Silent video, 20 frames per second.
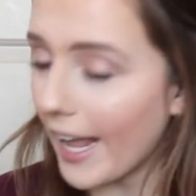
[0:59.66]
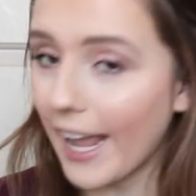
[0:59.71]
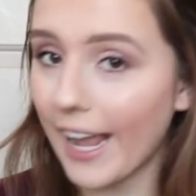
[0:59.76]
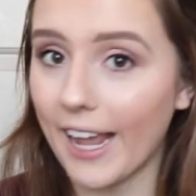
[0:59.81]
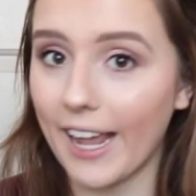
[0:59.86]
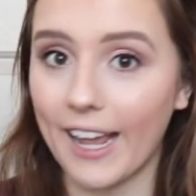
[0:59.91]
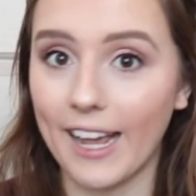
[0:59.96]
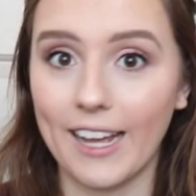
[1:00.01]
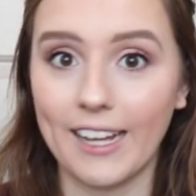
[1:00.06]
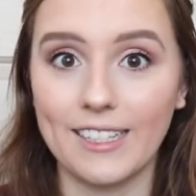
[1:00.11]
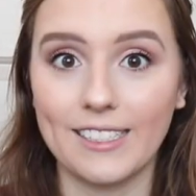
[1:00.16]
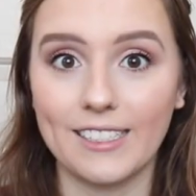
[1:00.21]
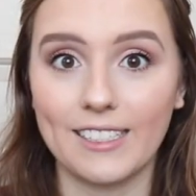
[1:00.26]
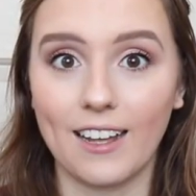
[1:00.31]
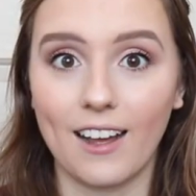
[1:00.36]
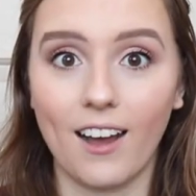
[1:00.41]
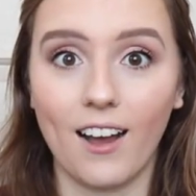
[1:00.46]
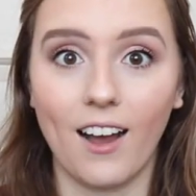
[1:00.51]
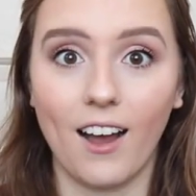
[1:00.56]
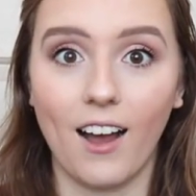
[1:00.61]
And
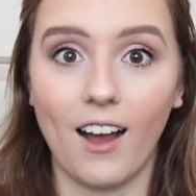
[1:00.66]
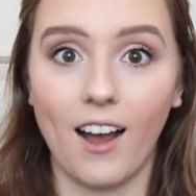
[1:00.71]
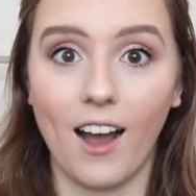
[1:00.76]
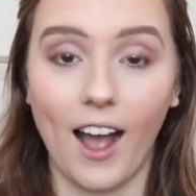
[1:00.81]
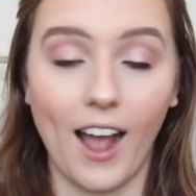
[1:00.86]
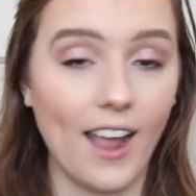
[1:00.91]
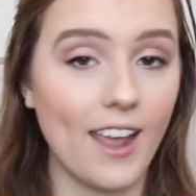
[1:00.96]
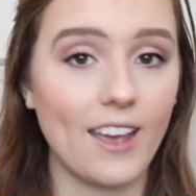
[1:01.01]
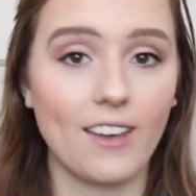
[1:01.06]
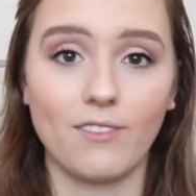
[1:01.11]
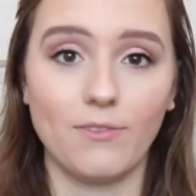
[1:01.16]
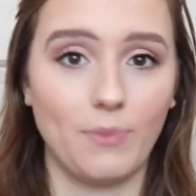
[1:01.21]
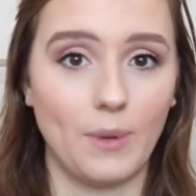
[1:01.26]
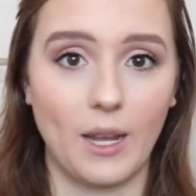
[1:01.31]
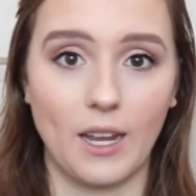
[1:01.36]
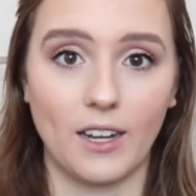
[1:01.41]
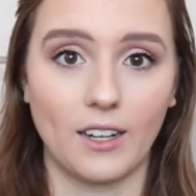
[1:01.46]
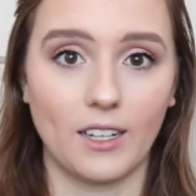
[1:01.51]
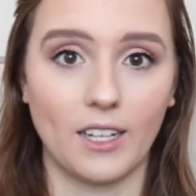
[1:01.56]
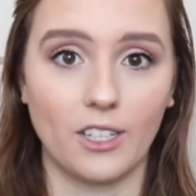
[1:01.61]
I have
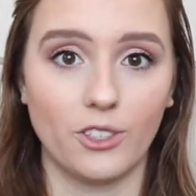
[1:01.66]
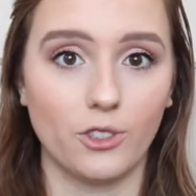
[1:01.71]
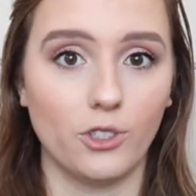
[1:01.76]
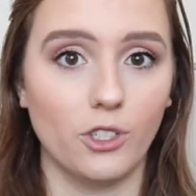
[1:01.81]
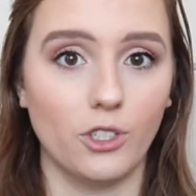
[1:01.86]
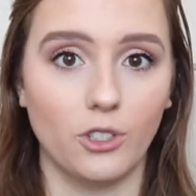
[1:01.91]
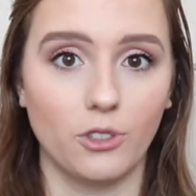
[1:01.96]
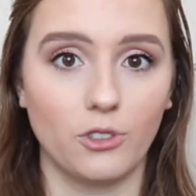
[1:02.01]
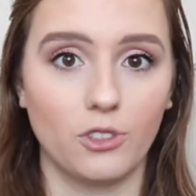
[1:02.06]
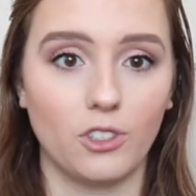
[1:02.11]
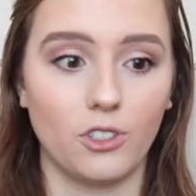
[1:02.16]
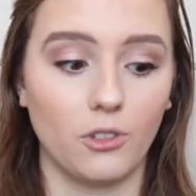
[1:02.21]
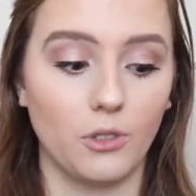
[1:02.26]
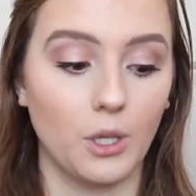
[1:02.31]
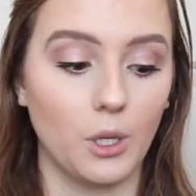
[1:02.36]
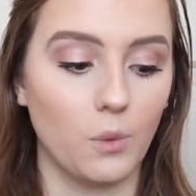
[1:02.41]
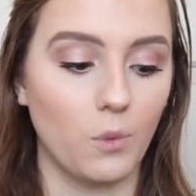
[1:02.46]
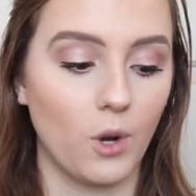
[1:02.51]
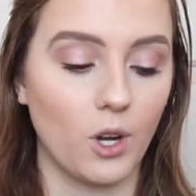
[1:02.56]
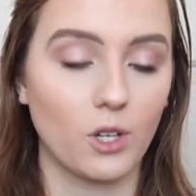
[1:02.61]
been introduced to
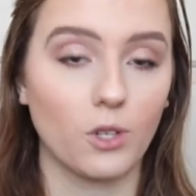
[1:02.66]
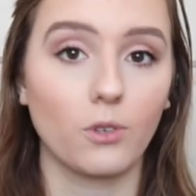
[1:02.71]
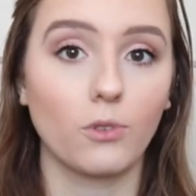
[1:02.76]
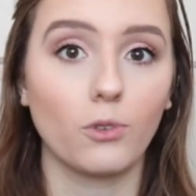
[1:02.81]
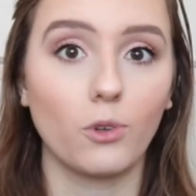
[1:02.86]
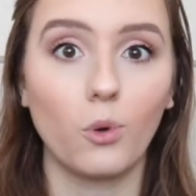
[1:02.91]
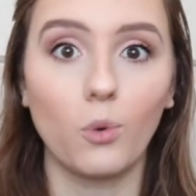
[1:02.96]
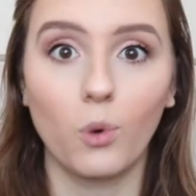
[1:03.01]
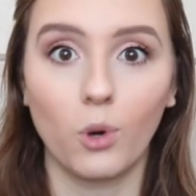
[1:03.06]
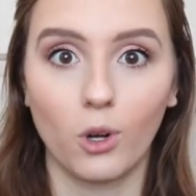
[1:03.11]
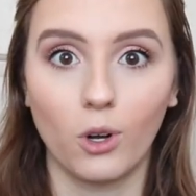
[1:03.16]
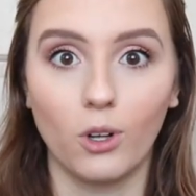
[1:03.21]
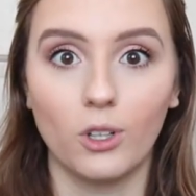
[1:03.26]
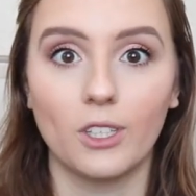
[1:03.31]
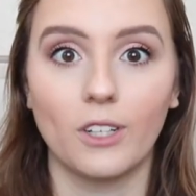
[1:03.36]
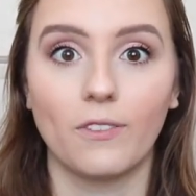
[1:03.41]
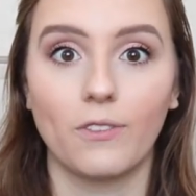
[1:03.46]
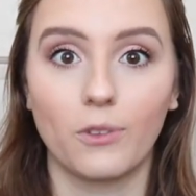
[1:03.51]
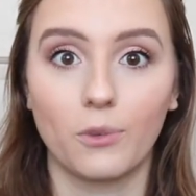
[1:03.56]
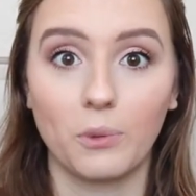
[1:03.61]
the wonderful
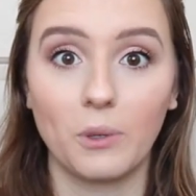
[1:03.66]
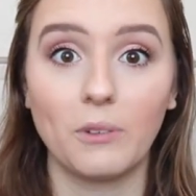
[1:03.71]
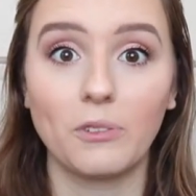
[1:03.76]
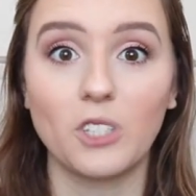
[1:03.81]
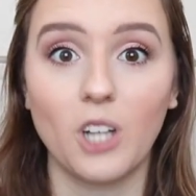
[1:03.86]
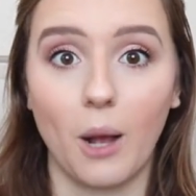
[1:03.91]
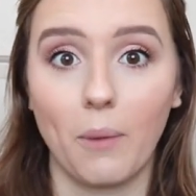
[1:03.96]
world of thrift